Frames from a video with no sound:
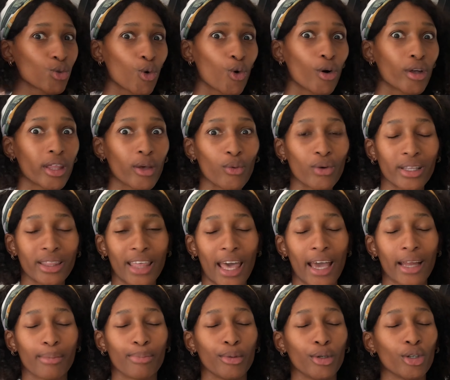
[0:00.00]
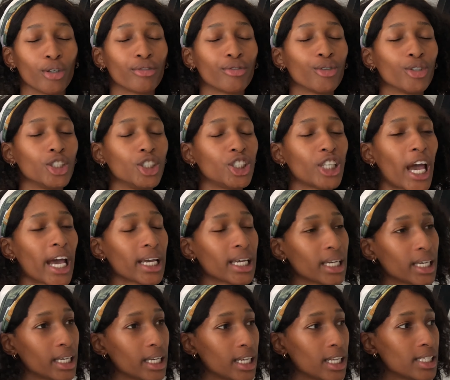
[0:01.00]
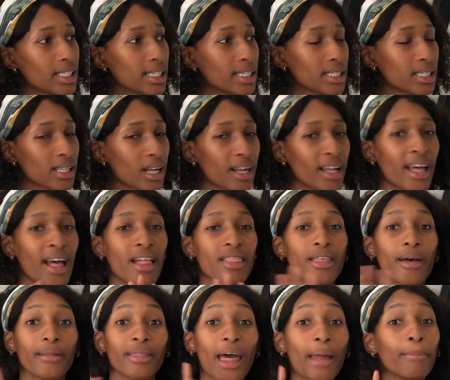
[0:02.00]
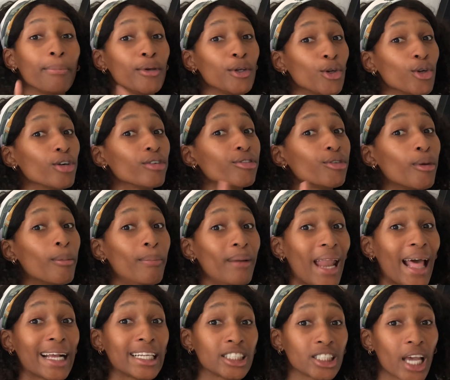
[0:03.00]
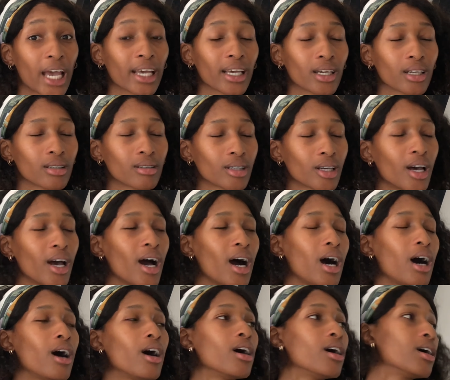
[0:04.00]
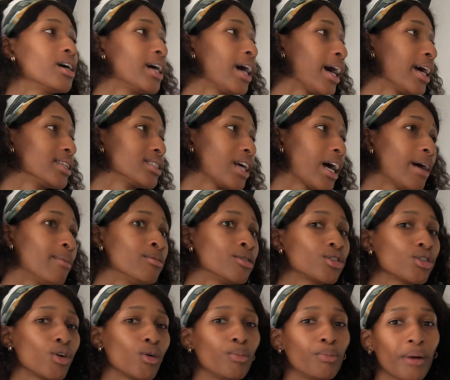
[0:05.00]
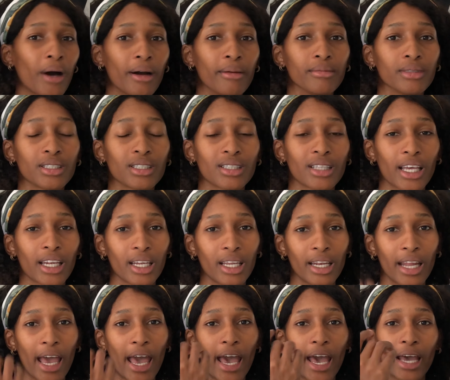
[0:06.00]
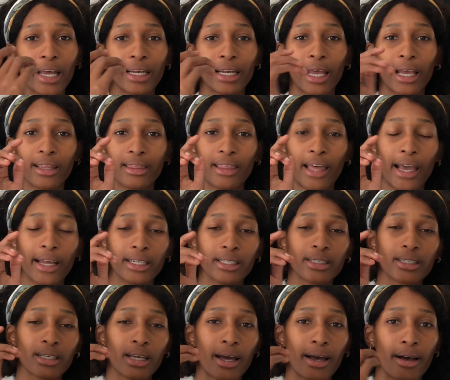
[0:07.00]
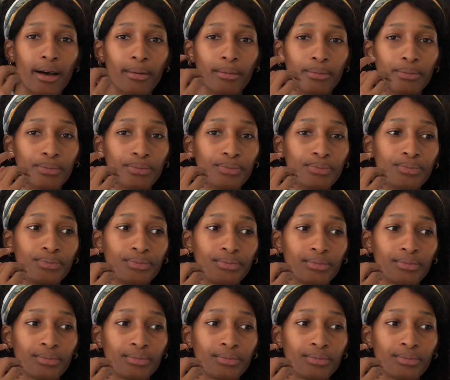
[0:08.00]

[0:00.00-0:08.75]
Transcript: saw them with that beautiful jackets and stuff. That, that beautiful black jacket. Oh, guys, I'm so bummed that it had like that... Um,